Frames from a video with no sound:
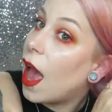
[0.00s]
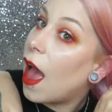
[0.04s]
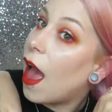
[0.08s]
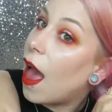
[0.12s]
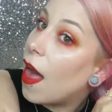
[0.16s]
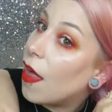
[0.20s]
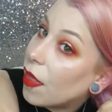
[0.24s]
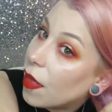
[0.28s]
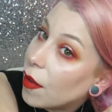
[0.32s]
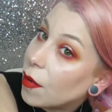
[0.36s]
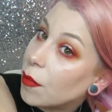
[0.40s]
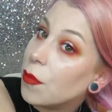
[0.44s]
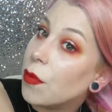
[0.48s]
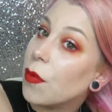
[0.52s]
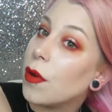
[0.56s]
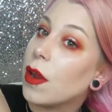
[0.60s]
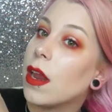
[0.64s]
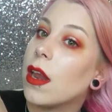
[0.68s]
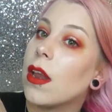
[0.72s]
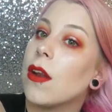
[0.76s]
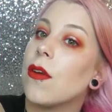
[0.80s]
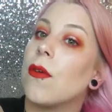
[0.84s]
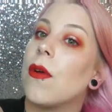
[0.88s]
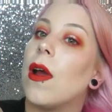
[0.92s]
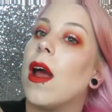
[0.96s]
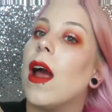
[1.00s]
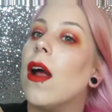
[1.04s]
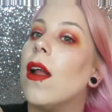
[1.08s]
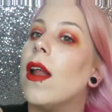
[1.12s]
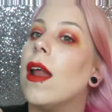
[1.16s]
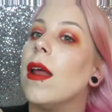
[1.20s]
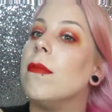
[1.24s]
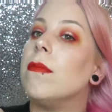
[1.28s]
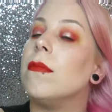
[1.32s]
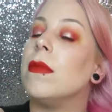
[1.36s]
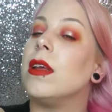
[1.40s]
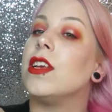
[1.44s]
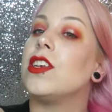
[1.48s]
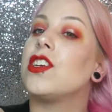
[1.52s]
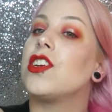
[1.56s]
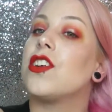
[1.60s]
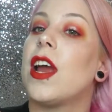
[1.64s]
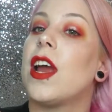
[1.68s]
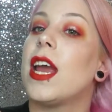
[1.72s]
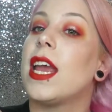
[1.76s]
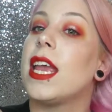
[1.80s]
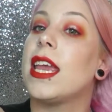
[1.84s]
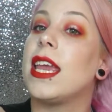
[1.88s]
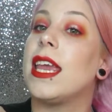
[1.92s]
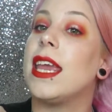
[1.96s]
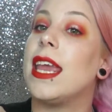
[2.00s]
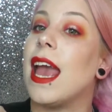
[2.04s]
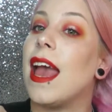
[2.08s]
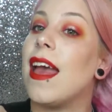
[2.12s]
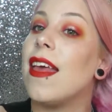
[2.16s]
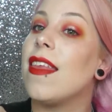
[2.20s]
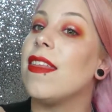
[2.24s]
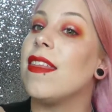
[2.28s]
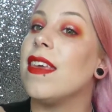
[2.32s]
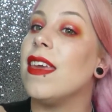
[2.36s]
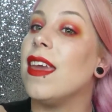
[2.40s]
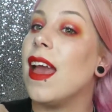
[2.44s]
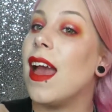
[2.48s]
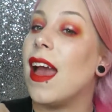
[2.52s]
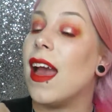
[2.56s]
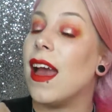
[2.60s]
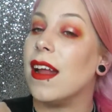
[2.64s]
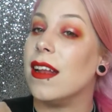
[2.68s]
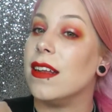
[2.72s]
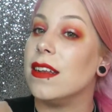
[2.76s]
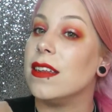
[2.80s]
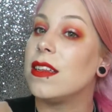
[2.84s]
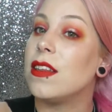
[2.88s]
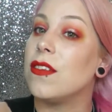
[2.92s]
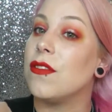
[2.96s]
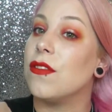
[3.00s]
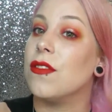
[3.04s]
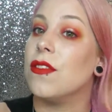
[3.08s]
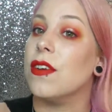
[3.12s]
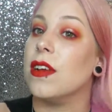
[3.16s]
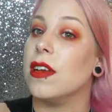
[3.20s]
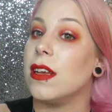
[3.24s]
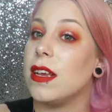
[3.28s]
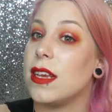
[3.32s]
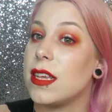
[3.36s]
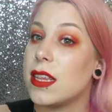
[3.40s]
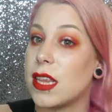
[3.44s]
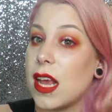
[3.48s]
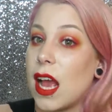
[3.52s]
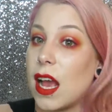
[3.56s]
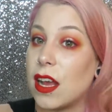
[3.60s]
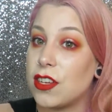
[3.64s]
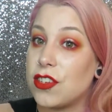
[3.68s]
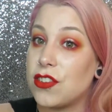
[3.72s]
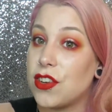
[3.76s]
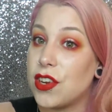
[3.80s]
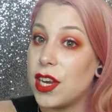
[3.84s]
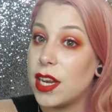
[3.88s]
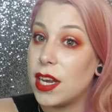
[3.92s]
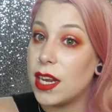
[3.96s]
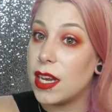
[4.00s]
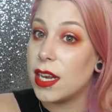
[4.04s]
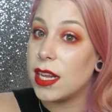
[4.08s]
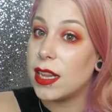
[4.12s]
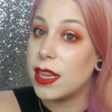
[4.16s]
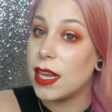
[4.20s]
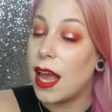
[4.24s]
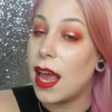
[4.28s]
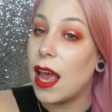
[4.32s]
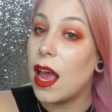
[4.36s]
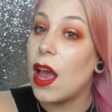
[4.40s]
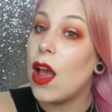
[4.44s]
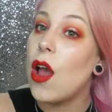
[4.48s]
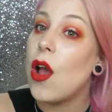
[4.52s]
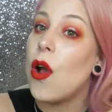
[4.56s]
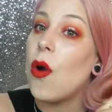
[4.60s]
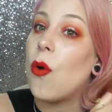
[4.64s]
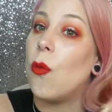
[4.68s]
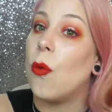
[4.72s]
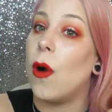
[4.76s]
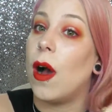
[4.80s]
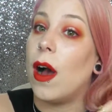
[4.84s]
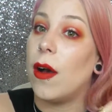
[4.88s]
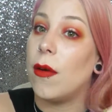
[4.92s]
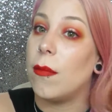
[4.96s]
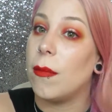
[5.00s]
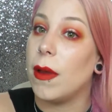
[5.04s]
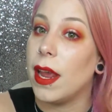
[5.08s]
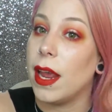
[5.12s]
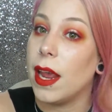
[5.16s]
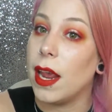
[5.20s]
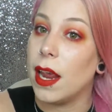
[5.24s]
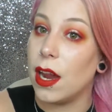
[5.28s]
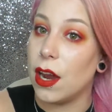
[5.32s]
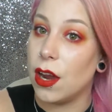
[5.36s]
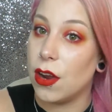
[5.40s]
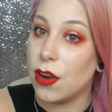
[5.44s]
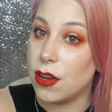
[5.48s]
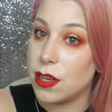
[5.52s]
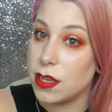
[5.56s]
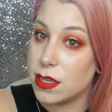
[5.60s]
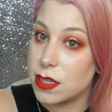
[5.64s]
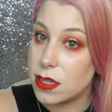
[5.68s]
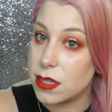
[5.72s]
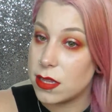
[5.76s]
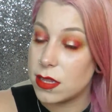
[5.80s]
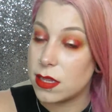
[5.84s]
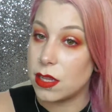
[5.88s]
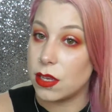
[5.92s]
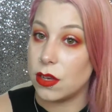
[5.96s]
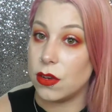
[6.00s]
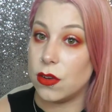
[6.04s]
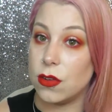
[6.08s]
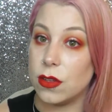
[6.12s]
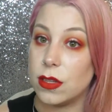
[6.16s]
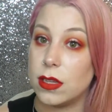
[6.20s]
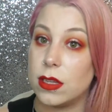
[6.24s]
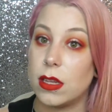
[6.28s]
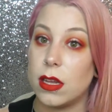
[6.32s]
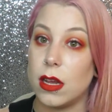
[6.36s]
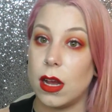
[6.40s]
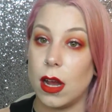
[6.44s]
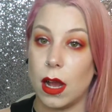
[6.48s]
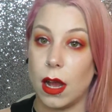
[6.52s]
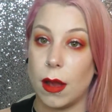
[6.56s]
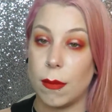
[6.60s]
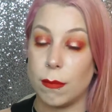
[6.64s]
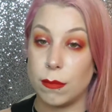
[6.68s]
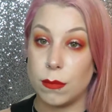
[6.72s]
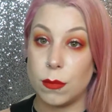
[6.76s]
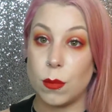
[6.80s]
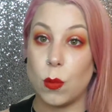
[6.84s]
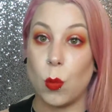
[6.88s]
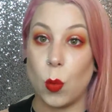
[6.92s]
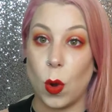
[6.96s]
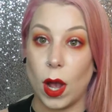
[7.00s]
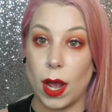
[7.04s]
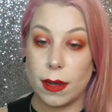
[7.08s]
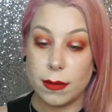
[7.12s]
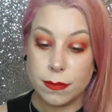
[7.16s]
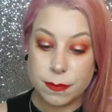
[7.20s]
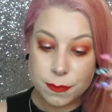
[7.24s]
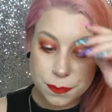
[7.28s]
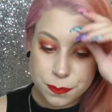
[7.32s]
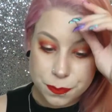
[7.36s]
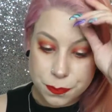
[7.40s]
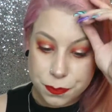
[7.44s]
and then bring it around and make I get the ends really saturated in that while my hair is still wet.